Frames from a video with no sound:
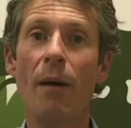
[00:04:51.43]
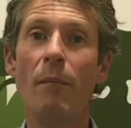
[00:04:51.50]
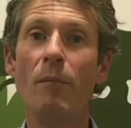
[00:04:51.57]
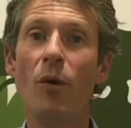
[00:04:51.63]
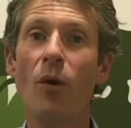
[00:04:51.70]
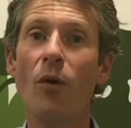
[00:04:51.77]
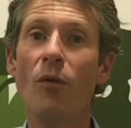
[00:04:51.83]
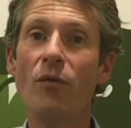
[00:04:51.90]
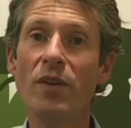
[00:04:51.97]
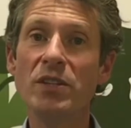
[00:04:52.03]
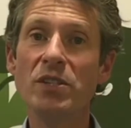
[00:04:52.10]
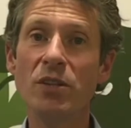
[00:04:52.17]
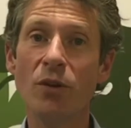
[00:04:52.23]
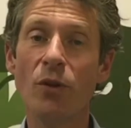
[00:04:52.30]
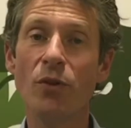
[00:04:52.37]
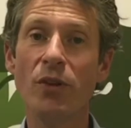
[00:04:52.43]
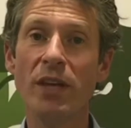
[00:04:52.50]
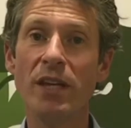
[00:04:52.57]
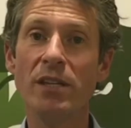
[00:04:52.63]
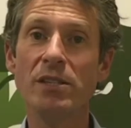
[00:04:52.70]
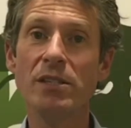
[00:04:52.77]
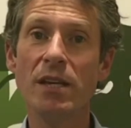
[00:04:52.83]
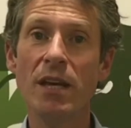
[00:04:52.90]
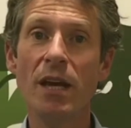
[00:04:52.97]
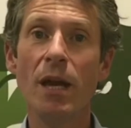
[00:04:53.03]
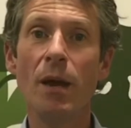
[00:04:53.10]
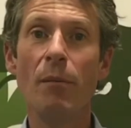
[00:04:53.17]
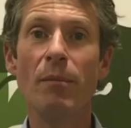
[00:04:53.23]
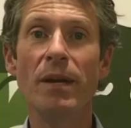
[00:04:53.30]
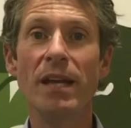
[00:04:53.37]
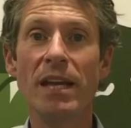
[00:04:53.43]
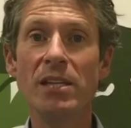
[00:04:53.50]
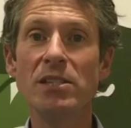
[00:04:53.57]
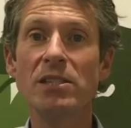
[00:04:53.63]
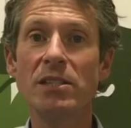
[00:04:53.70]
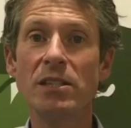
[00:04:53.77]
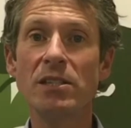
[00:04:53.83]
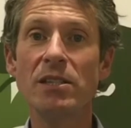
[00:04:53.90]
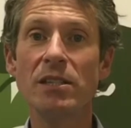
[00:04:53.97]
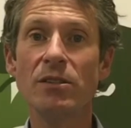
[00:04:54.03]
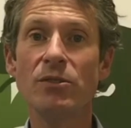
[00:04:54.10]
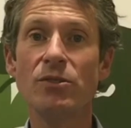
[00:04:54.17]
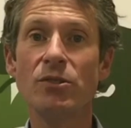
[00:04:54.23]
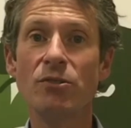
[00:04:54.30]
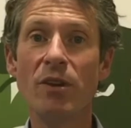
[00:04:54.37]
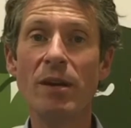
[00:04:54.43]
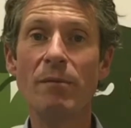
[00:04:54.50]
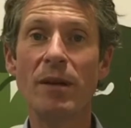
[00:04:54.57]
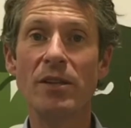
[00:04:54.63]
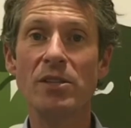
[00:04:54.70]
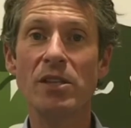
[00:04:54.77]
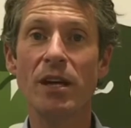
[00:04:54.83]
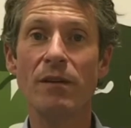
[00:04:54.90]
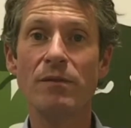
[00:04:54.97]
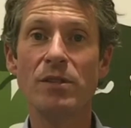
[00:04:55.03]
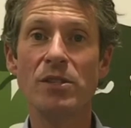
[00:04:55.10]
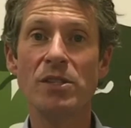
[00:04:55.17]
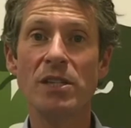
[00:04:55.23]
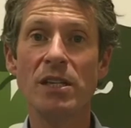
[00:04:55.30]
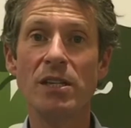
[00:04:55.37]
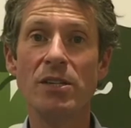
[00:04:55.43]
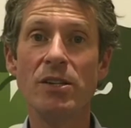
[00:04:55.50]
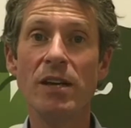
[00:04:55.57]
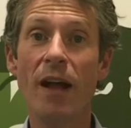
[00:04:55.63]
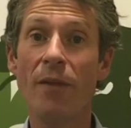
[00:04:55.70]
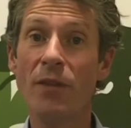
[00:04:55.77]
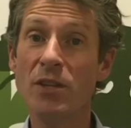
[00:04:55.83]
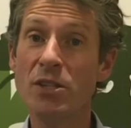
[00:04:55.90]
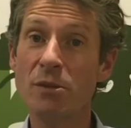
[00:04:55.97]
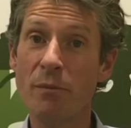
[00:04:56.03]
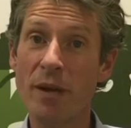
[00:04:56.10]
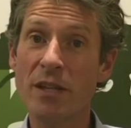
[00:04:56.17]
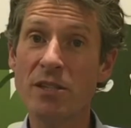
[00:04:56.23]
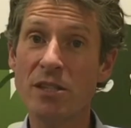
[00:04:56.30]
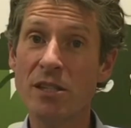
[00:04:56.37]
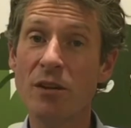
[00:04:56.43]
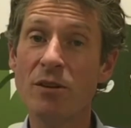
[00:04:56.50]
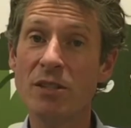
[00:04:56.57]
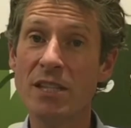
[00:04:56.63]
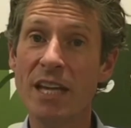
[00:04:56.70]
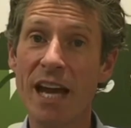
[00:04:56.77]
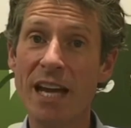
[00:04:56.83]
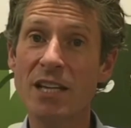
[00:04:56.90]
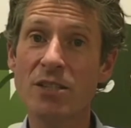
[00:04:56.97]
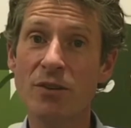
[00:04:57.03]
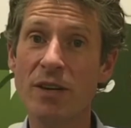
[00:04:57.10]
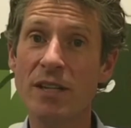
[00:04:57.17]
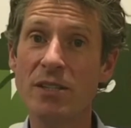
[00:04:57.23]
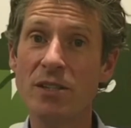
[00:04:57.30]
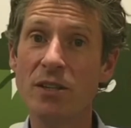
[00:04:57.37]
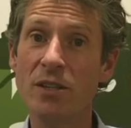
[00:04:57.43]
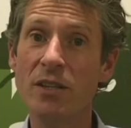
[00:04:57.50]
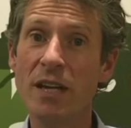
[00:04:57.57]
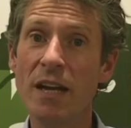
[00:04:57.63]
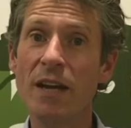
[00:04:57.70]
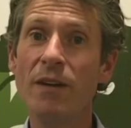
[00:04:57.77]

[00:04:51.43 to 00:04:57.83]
more physical things. But it isn't until 3 months after surgery, and this depends as long as the x-ray is good,